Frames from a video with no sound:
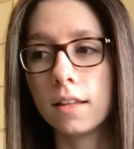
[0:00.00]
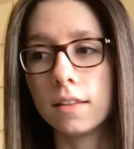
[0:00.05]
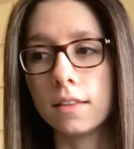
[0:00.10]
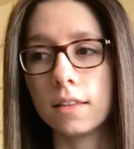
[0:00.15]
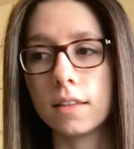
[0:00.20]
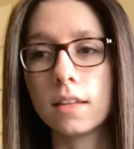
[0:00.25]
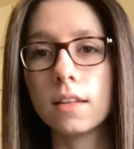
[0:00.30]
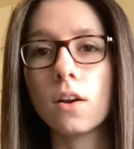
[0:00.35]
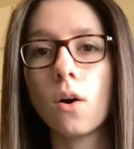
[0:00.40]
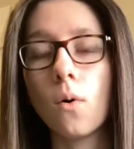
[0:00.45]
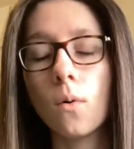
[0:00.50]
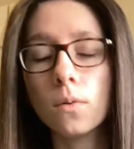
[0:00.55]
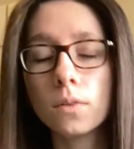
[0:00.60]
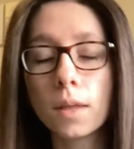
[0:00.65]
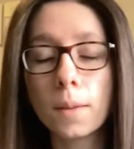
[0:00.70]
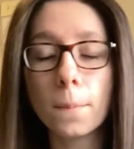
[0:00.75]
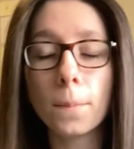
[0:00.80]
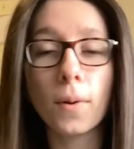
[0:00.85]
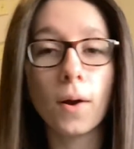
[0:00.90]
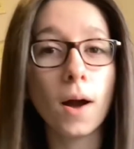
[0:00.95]
The
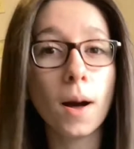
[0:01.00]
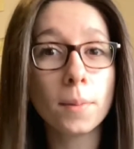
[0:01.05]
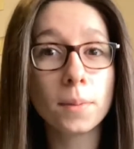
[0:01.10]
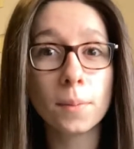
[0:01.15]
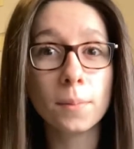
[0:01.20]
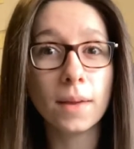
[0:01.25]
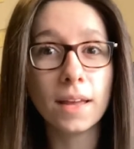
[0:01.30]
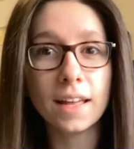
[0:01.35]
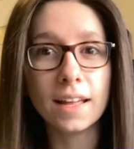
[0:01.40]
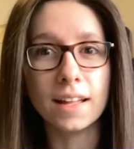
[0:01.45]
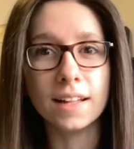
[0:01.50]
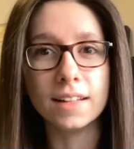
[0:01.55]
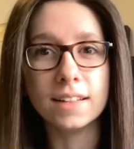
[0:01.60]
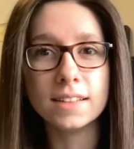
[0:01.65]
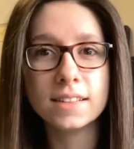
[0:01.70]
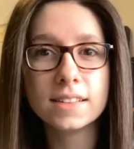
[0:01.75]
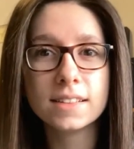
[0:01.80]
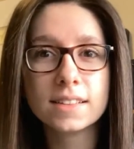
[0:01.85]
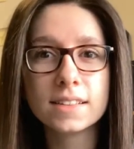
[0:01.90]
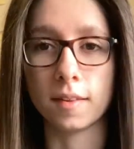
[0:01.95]
only problem
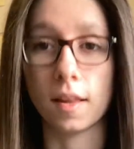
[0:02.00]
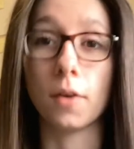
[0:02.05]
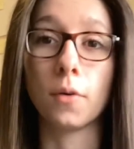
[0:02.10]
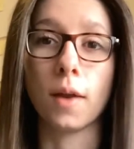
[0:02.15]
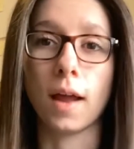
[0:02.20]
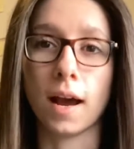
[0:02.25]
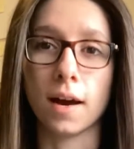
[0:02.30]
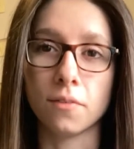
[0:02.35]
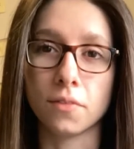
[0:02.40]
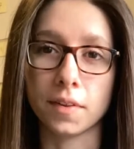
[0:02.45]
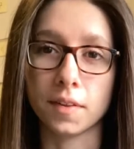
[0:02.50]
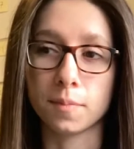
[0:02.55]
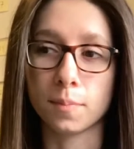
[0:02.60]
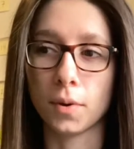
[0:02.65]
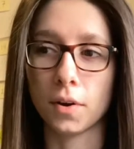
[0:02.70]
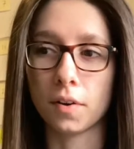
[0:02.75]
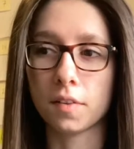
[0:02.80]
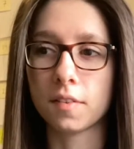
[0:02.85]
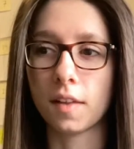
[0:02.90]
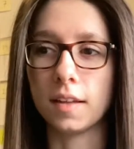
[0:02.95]
is I don't have these
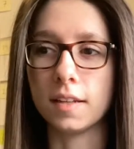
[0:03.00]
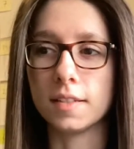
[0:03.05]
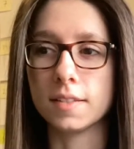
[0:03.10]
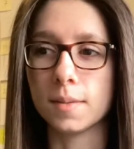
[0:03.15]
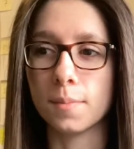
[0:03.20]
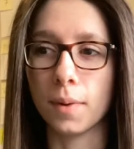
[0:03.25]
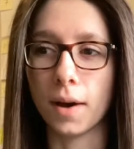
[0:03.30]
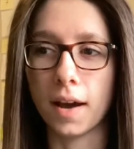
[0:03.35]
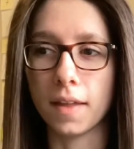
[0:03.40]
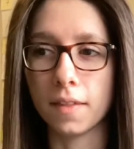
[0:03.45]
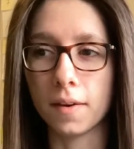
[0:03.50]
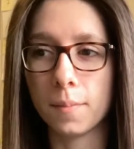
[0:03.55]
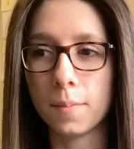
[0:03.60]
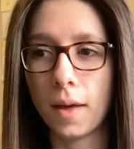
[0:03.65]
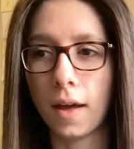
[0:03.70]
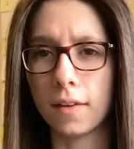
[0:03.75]
books. I need to buy them.